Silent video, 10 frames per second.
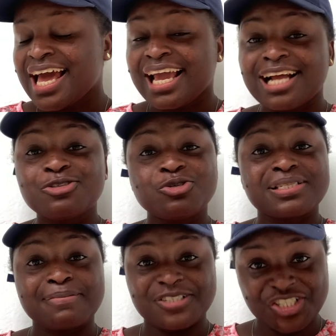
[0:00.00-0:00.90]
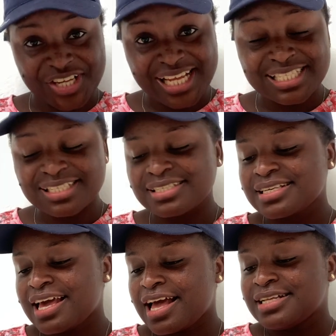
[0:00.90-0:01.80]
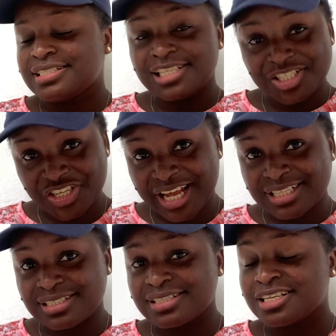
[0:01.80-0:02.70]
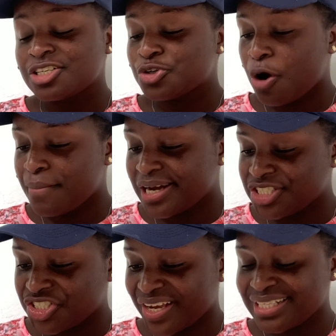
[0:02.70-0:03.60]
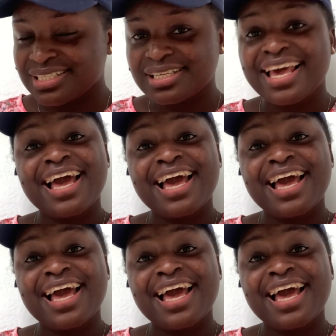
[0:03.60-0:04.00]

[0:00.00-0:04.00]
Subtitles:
Get you some shirts, t-shirts, normal shirts.